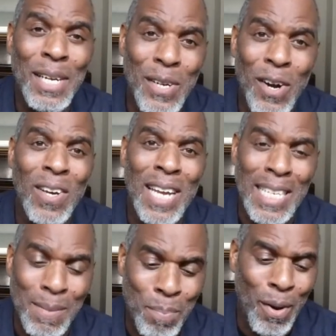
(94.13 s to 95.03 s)
God
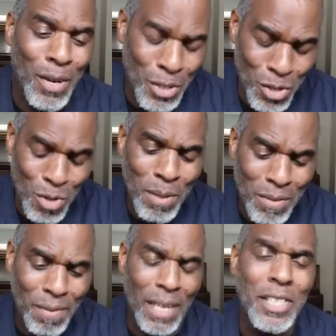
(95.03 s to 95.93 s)
has put on
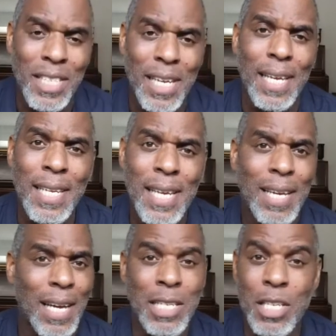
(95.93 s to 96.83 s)
human flesh again,
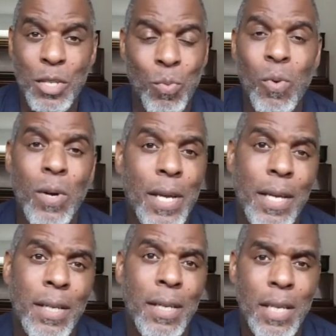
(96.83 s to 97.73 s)
and he's
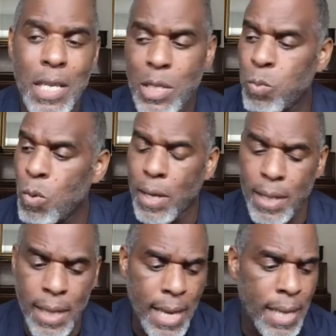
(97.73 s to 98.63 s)
walking. He's
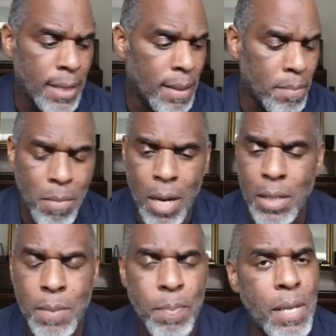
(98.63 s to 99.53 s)
walking in and
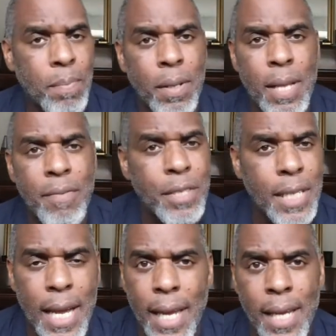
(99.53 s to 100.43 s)
amongst people every
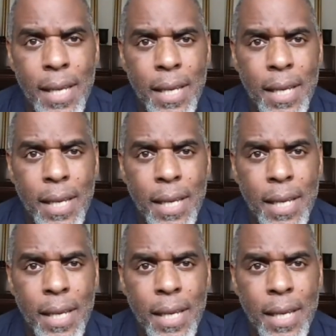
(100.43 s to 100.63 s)
day.